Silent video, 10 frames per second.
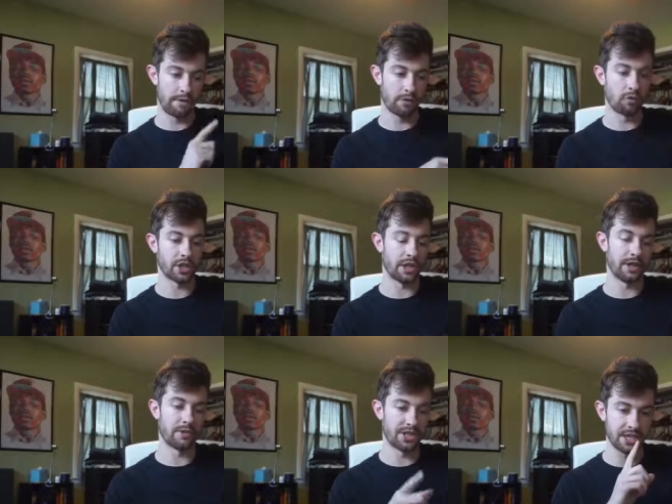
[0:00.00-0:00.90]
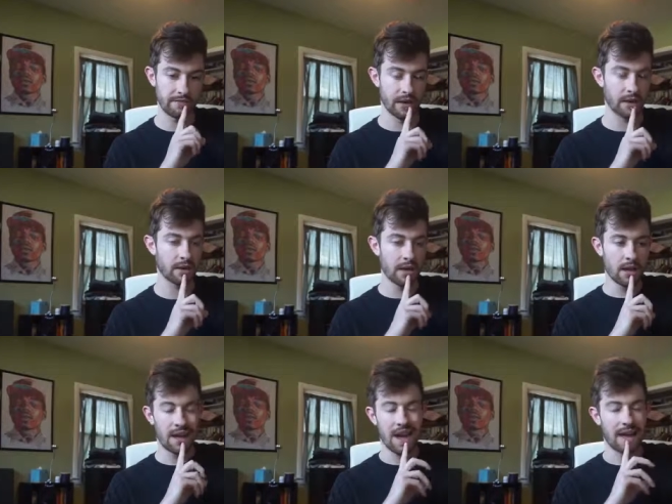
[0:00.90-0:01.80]
for rushing and receiving.
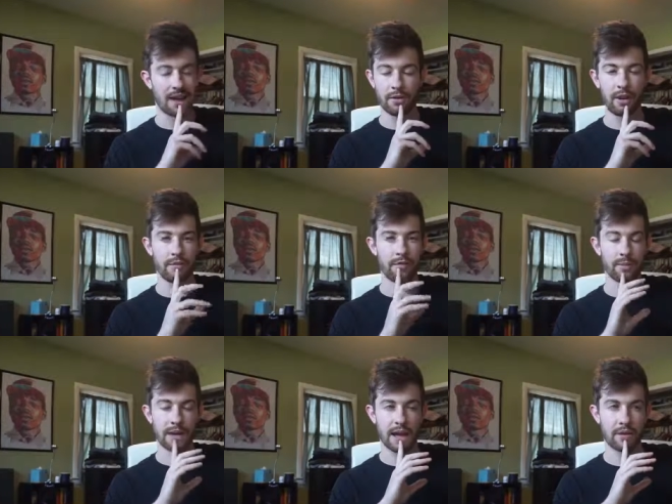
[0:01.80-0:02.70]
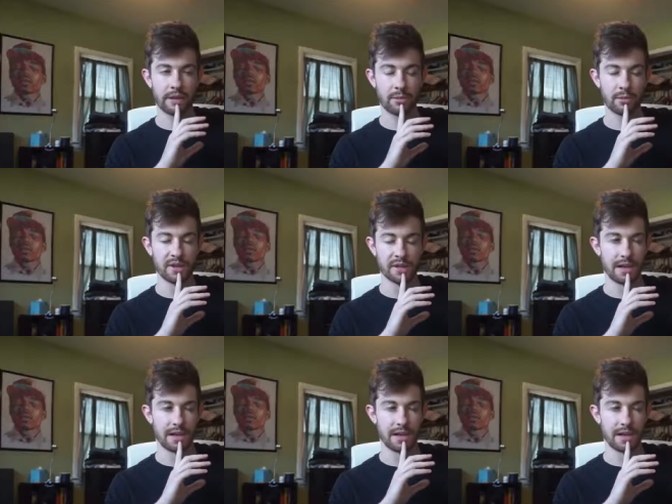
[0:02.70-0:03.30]
I don't think we really